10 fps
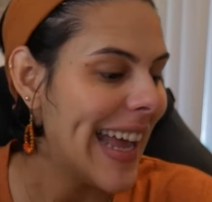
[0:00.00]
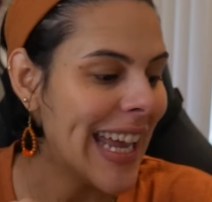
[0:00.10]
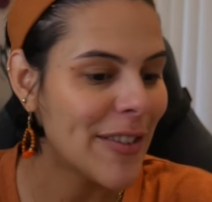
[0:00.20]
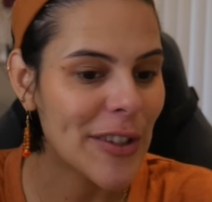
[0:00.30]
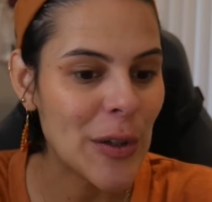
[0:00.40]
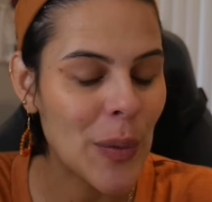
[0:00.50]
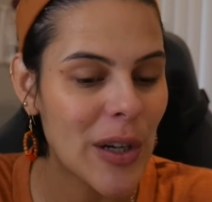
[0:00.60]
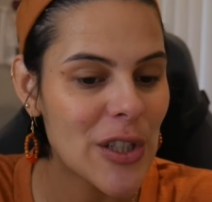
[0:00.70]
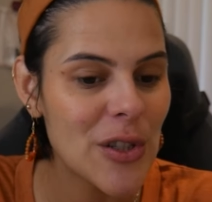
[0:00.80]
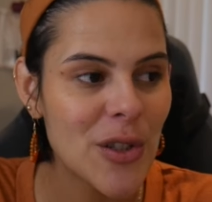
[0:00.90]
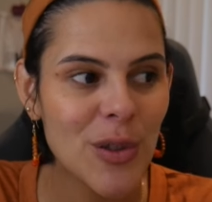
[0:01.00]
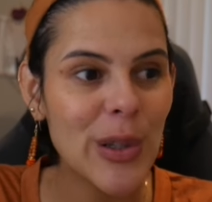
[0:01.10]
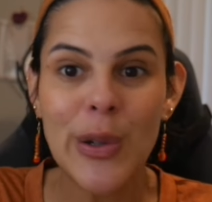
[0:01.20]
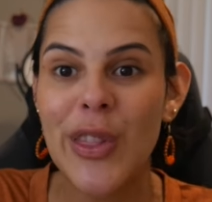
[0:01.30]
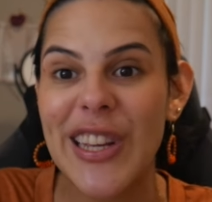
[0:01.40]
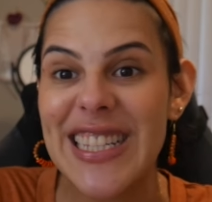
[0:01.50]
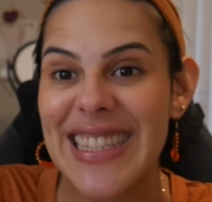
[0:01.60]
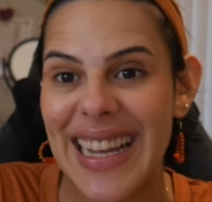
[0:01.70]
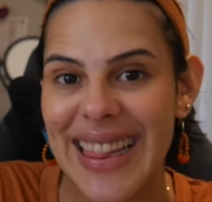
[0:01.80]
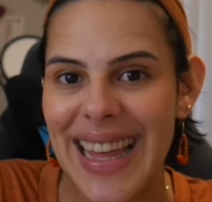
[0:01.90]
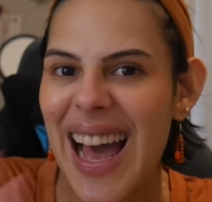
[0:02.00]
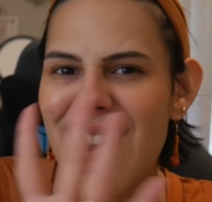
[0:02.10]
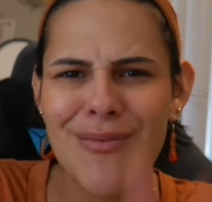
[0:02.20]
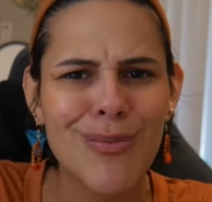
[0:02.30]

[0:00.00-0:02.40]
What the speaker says: If you want to do little things like that,